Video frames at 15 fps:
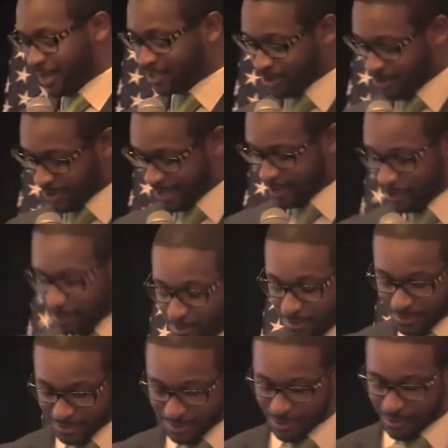I taught
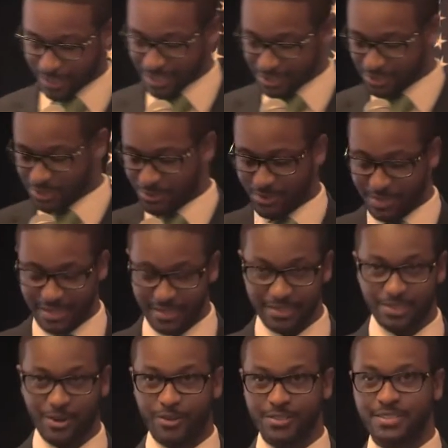health, taught history,
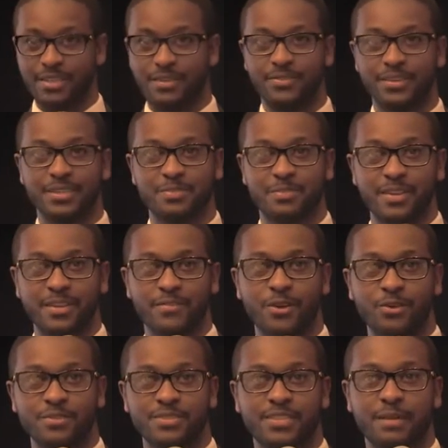taught civics, many of
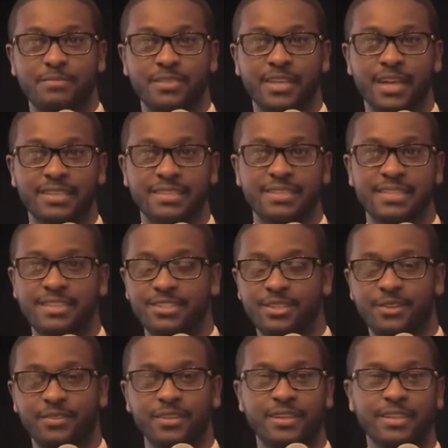those subjects, teaching
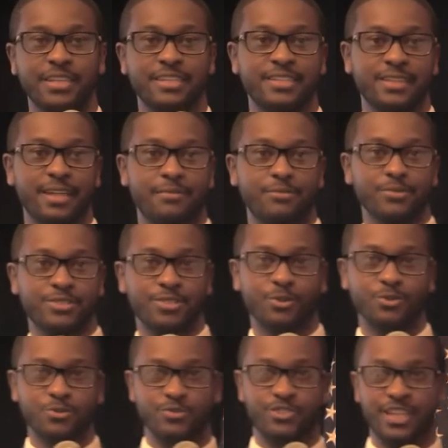on the collegiate level,
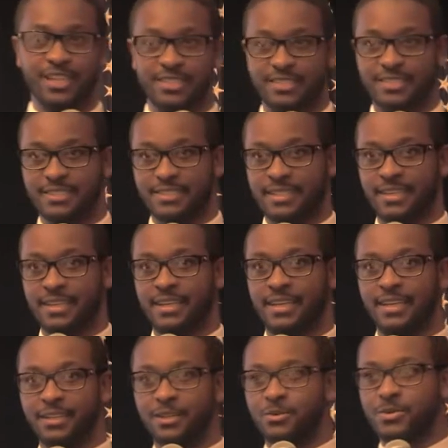social justice,
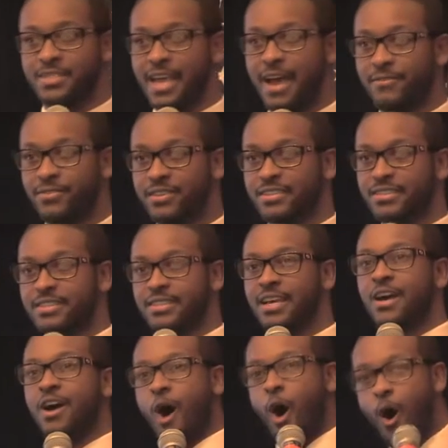literacy advocacy.
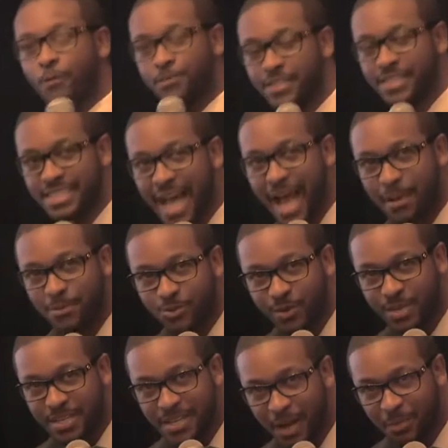Oftentimes
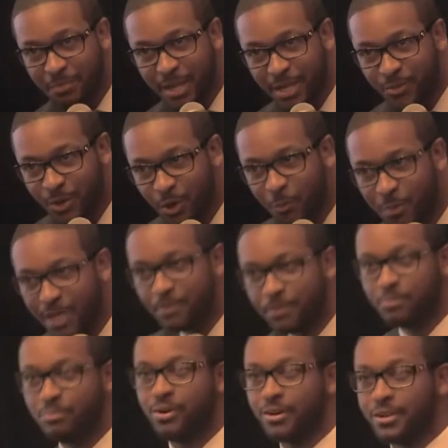when young men would open
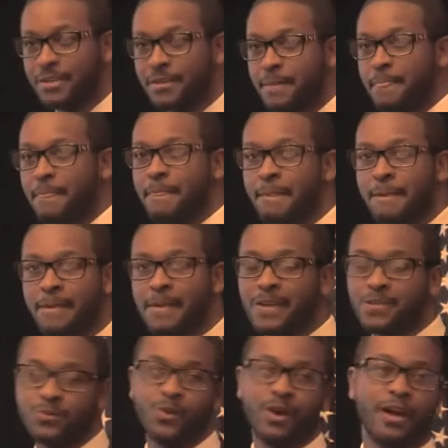up a book,
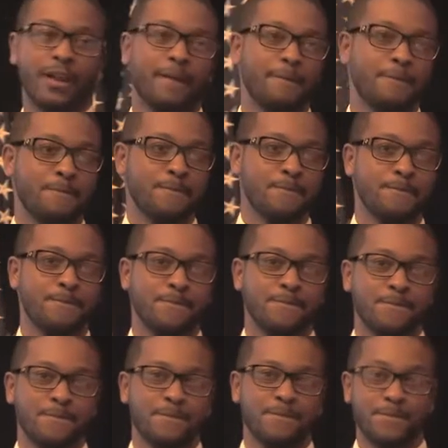guess what?
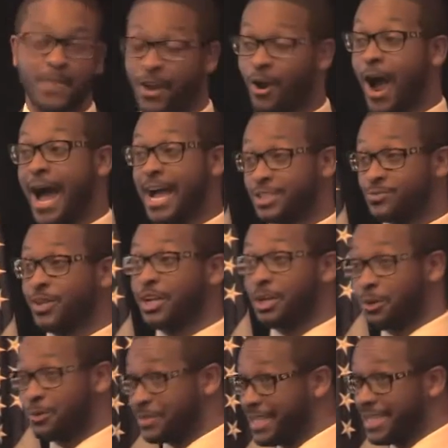Their eyes would
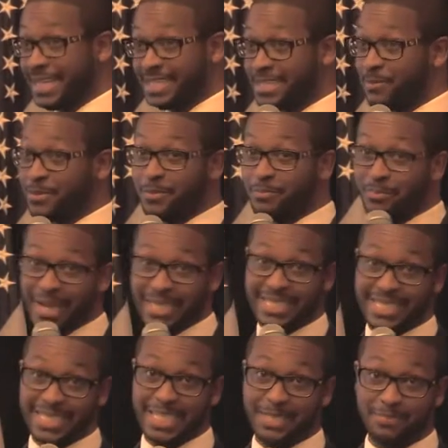close. They get some of the
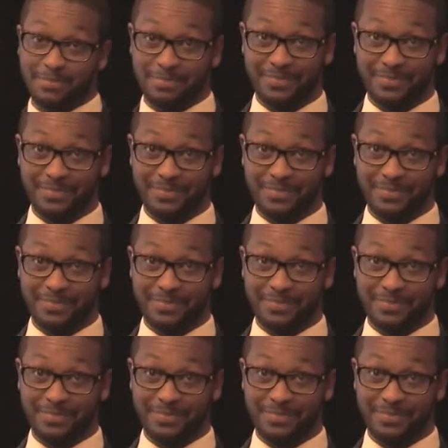best sleep